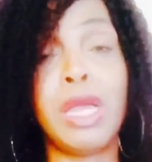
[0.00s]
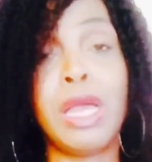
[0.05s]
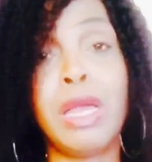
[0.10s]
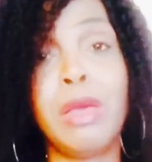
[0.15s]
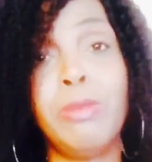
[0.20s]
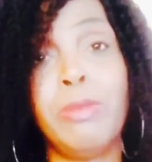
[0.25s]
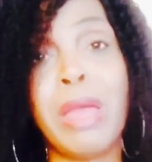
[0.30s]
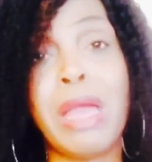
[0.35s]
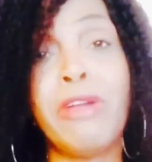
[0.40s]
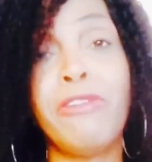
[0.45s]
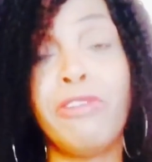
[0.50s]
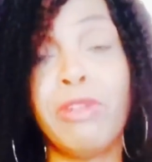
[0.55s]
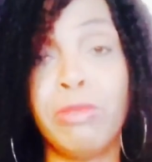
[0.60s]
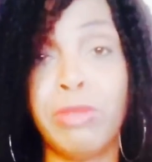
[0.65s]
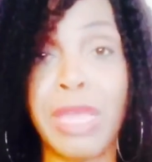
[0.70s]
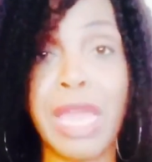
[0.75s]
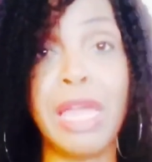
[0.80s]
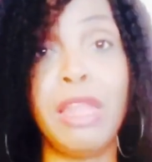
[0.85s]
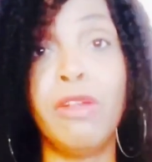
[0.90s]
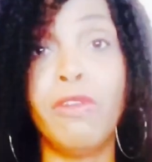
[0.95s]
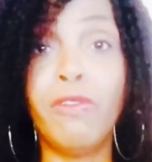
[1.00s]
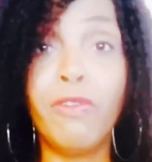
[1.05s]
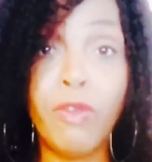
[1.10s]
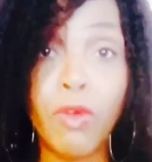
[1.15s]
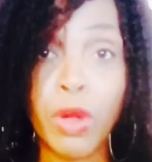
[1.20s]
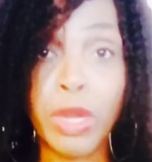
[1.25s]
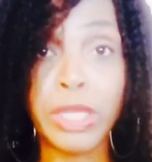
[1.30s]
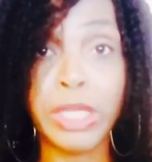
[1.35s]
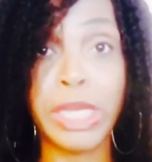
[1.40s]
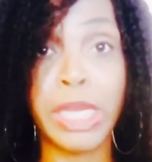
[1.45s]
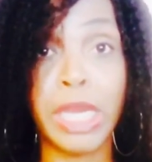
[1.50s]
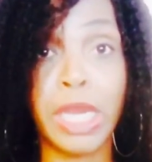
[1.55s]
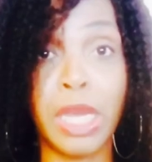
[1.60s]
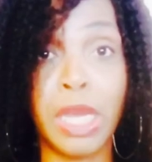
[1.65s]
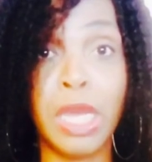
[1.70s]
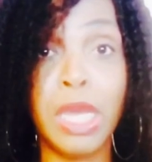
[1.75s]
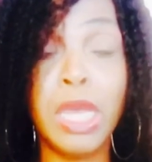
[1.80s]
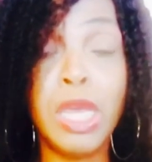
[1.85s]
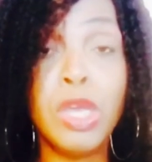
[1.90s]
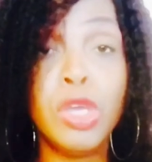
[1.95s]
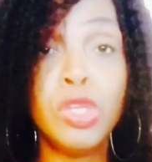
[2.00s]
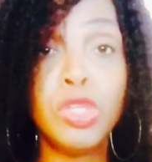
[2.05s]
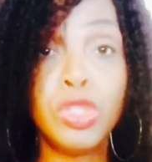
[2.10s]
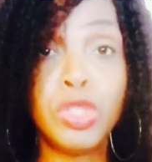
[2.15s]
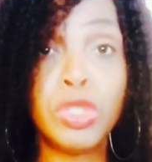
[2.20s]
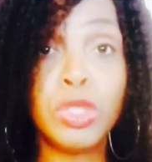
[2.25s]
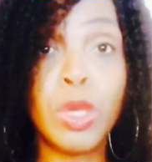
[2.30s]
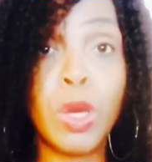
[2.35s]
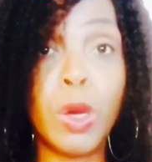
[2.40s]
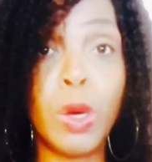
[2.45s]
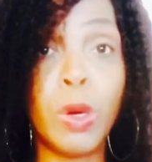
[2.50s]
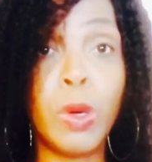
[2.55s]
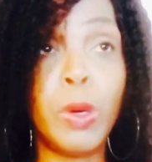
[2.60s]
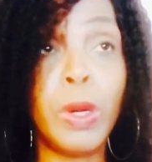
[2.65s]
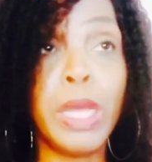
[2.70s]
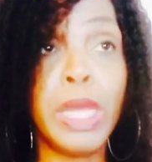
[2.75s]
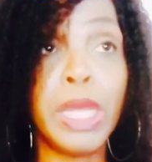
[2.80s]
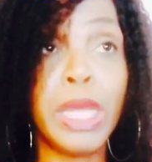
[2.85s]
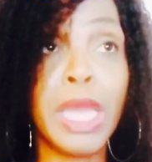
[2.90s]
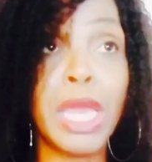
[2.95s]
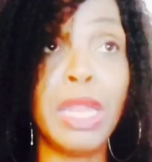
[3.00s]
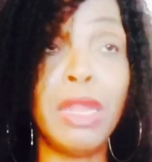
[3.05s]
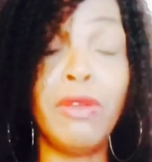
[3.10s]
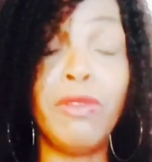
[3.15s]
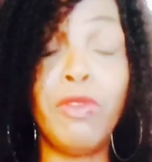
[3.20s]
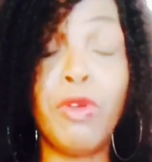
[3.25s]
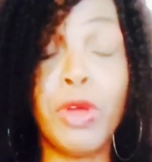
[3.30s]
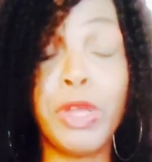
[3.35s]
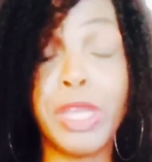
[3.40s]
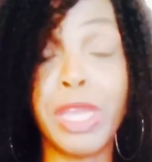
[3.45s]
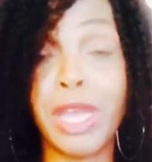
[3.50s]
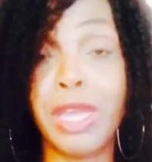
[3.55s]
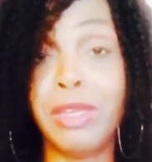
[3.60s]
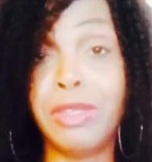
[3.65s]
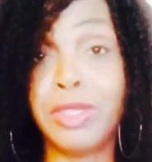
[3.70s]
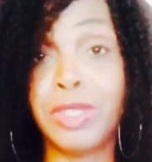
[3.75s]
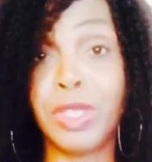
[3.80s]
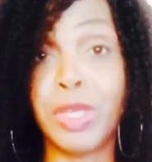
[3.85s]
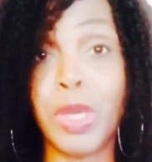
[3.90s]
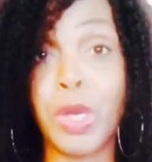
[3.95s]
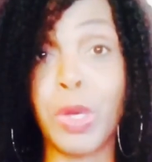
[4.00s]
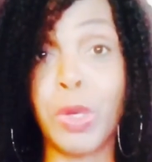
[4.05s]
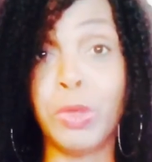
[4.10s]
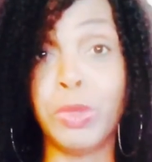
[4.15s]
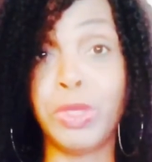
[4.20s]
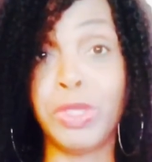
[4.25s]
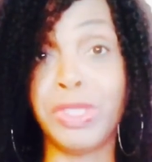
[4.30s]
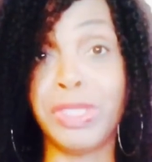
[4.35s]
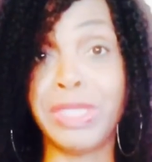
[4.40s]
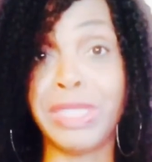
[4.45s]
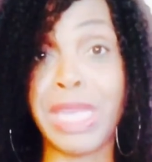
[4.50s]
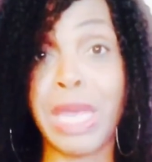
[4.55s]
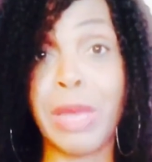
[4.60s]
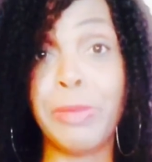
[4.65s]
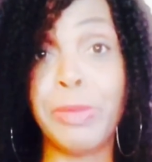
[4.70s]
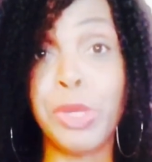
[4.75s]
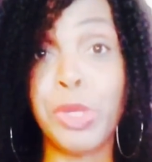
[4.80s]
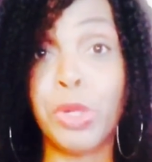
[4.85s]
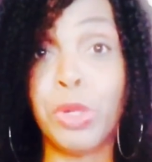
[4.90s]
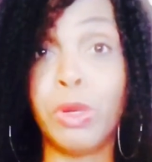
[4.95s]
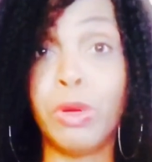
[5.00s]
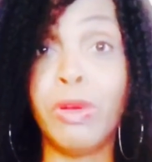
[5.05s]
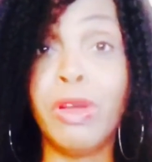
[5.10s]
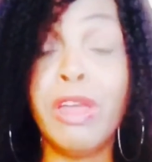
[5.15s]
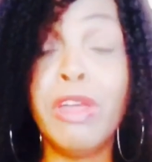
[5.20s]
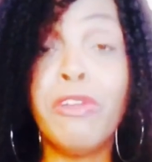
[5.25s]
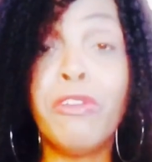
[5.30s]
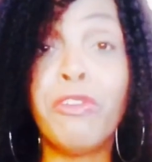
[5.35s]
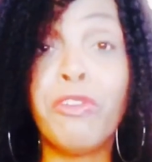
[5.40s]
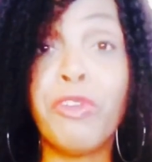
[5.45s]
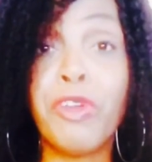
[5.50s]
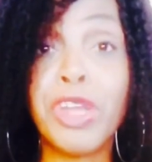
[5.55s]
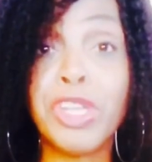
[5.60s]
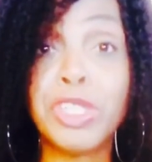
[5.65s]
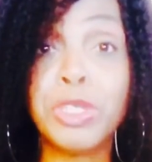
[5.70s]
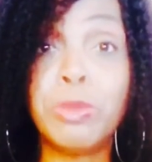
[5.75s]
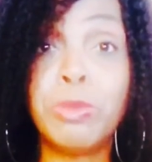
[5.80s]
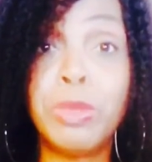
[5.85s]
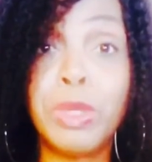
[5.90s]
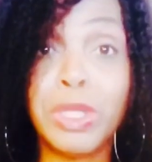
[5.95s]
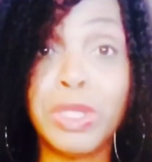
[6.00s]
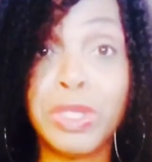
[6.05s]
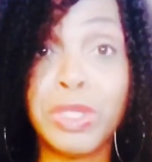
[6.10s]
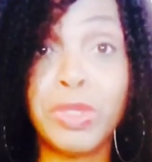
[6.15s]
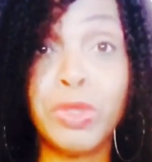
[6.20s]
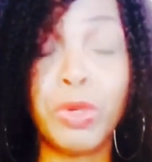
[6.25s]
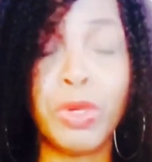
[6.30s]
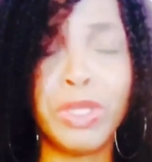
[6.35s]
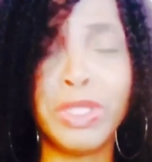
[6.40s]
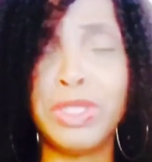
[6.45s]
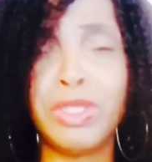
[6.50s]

I'm from California, so in California I used to go to Samuel French bookstore.